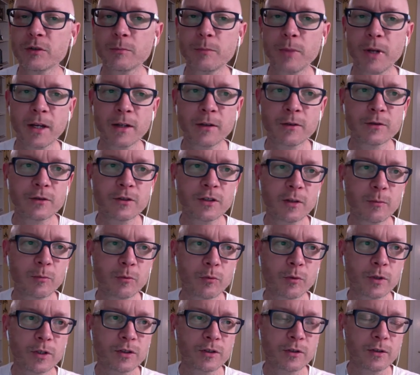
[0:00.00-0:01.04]
pattern
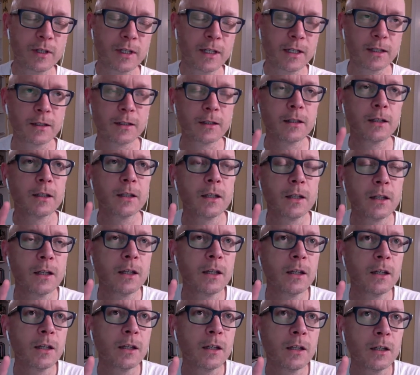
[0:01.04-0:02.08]
separation.
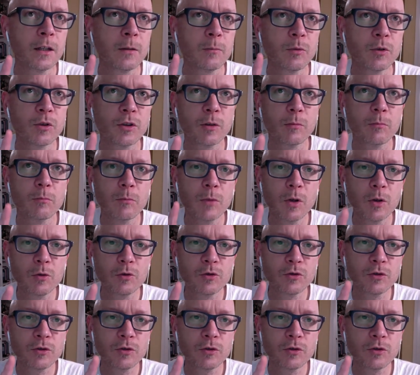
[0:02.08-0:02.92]
But the most